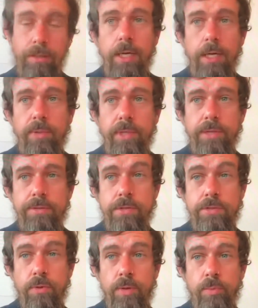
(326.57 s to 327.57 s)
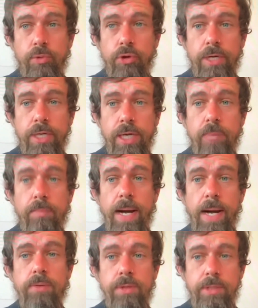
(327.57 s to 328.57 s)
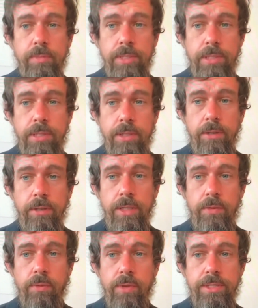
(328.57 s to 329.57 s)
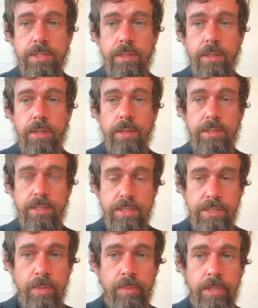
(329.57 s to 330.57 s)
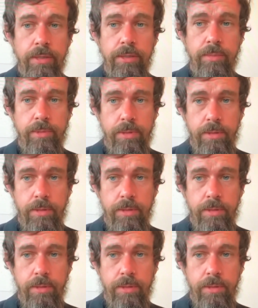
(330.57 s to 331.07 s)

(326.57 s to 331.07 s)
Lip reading: because it was reporting about the material. It wasn't distributing the material.